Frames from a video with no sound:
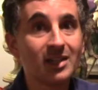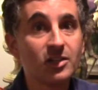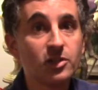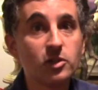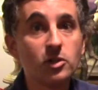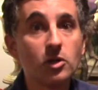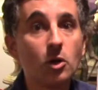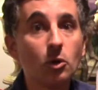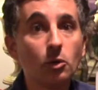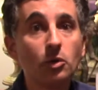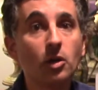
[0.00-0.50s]

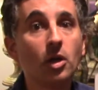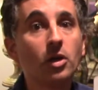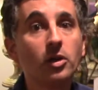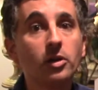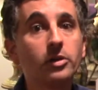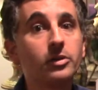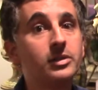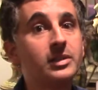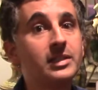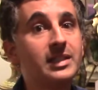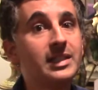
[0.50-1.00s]
no longer
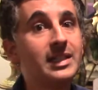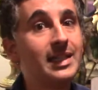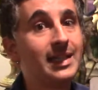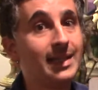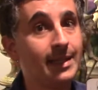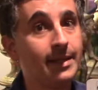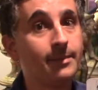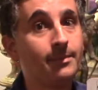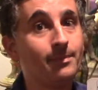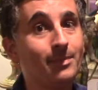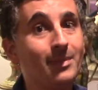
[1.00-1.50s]

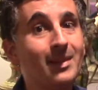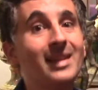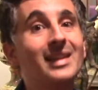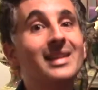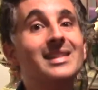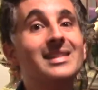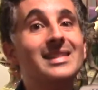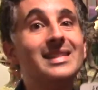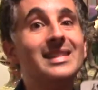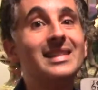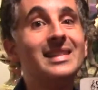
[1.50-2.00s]
D. It
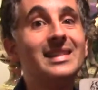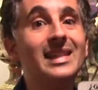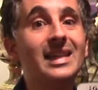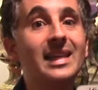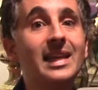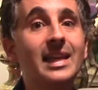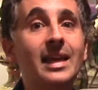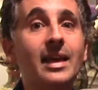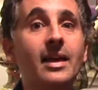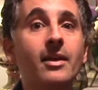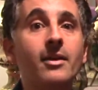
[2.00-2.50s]
is
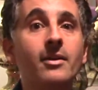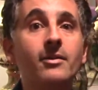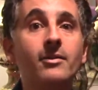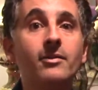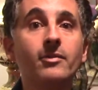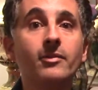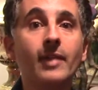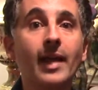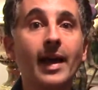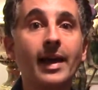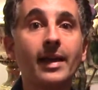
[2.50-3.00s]
D
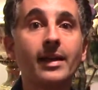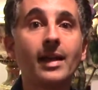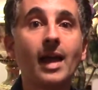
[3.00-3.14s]
flat.